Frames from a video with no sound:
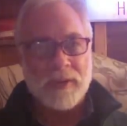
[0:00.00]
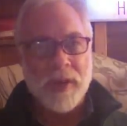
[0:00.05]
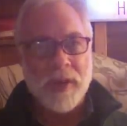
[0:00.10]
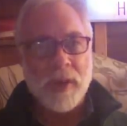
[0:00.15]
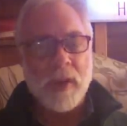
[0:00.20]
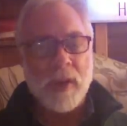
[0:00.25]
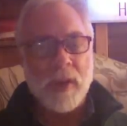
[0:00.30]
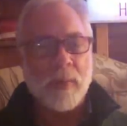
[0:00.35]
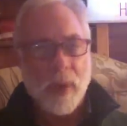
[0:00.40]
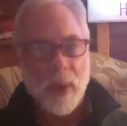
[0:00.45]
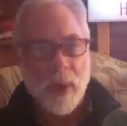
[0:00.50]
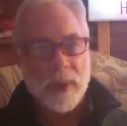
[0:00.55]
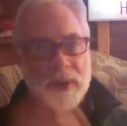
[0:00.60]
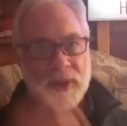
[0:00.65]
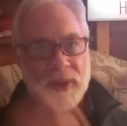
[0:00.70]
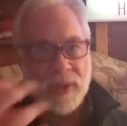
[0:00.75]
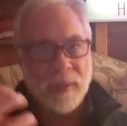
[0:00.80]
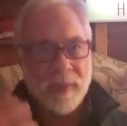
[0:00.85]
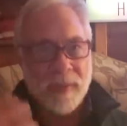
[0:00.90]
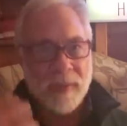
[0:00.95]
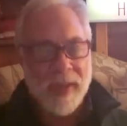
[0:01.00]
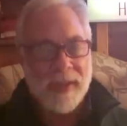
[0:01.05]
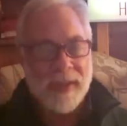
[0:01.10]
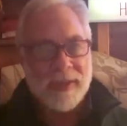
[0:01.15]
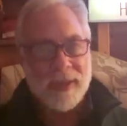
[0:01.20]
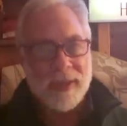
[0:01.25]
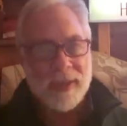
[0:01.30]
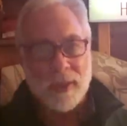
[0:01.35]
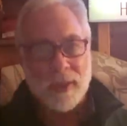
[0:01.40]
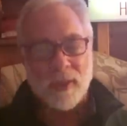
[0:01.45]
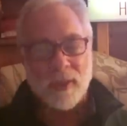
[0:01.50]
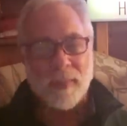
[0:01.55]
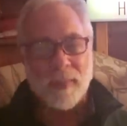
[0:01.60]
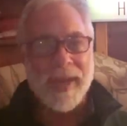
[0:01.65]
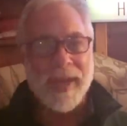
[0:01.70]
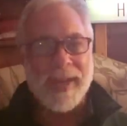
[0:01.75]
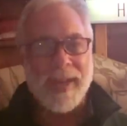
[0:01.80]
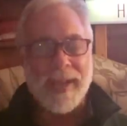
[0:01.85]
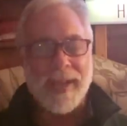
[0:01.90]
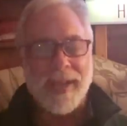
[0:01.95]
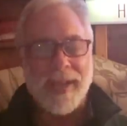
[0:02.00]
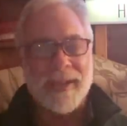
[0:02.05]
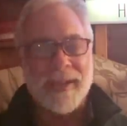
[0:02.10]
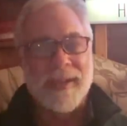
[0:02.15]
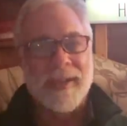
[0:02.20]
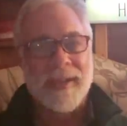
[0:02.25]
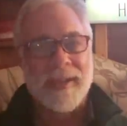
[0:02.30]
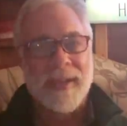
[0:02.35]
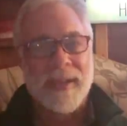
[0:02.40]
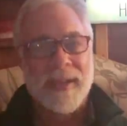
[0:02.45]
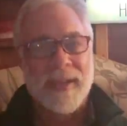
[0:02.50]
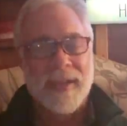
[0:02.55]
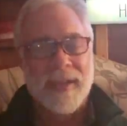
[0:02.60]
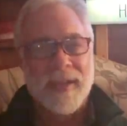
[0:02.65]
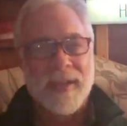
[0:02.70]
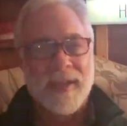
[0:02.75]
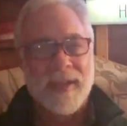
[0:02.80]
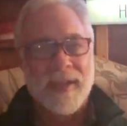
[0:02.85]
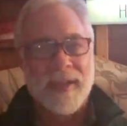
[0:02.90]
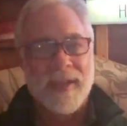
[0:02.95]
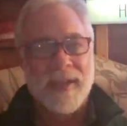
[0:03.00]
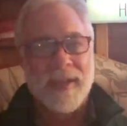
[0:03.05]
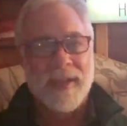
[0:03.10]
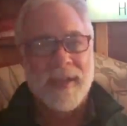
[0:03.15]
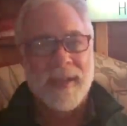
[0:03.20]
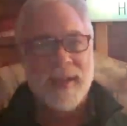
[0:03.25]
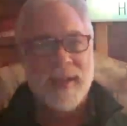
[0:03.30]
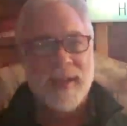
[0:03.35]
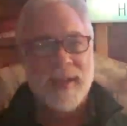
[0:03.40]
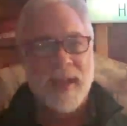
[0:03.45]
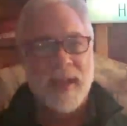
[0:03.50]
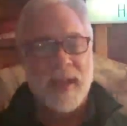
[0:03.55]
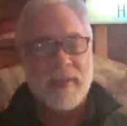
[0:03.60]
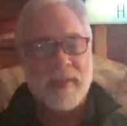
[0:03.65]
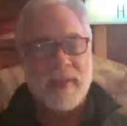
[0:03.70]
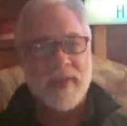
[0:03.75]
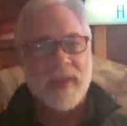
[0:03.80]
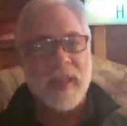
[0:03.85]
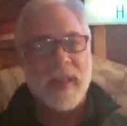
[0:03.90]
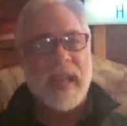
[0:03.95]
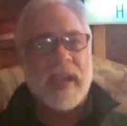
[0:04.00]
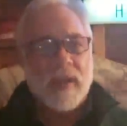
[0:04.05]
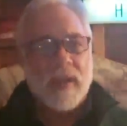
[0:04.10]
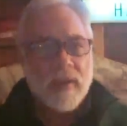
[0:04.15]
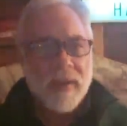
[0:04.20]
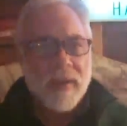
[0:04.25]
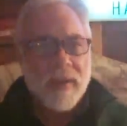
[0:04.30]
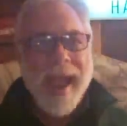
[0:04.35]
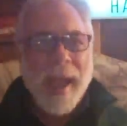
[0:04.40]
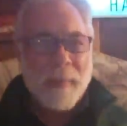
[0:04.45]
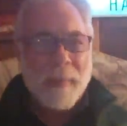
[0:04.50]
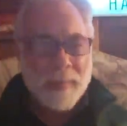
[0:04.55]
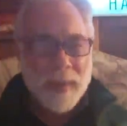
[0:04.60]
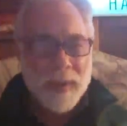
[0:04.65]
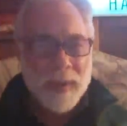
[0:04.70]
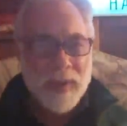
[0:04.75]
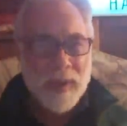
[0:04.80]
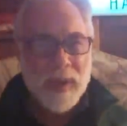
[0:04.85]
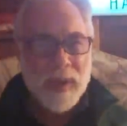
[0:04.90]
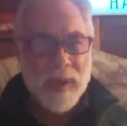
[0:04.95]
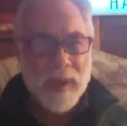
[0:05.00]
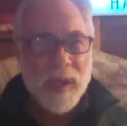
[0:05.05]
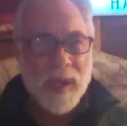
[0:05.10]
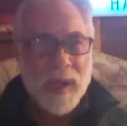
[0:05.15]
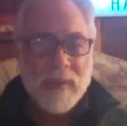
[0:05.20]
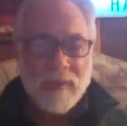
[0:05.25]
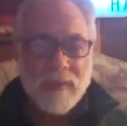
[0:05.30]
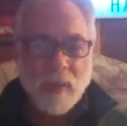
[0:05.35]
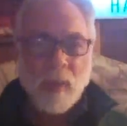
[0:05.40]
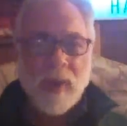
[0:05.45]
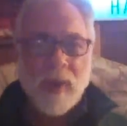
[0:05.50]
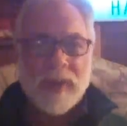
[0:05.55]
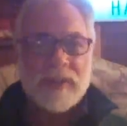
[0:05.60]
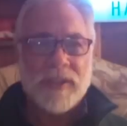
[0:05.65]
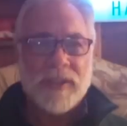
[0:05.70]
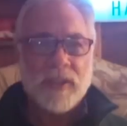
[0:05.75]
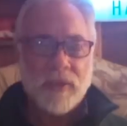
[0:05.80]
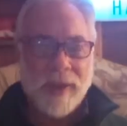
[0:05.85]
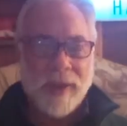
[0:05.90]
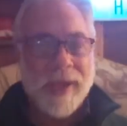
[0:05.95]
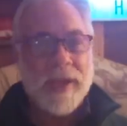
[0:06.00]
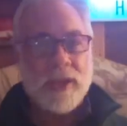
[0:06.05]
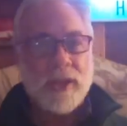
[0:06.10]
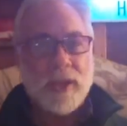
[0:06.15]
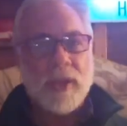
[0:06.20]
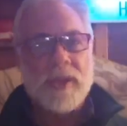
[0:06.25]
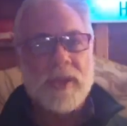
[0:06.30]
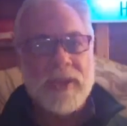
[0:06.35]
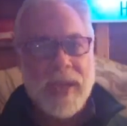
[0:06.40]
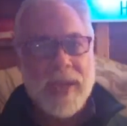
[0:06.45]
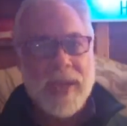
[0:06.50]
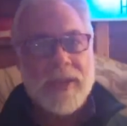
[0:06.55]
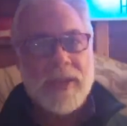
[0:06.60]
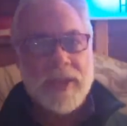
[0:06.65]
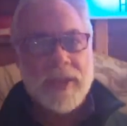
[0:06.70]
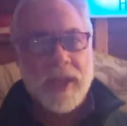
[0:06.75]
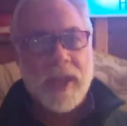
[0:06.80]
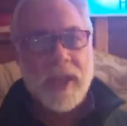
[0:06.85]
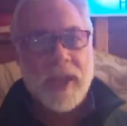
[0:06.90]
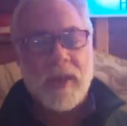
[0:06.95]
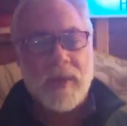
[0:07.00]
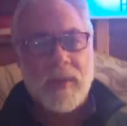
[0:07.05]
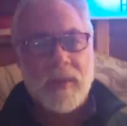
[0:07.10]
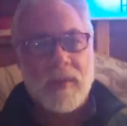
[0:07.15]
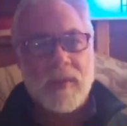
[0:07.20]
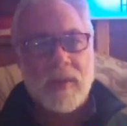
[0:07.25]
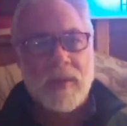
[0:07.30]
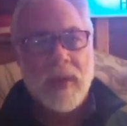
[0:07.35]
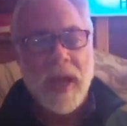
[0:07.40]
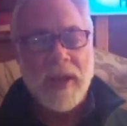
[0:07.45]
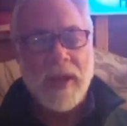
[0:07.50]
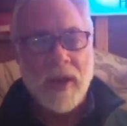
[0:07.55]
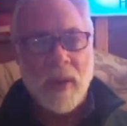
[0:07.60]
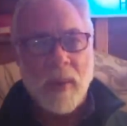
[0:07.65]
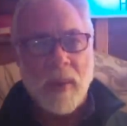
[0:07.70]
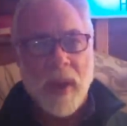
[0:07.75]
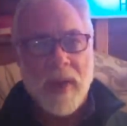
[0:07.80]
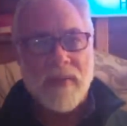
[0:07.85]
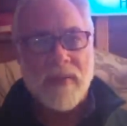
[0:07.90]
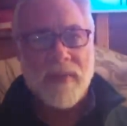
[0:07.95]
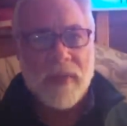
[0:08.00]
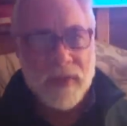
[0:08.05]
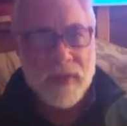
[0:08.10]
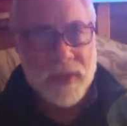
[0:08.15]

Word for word: you can post something on social media and feel like crap for what a stranger says to you. I know when I first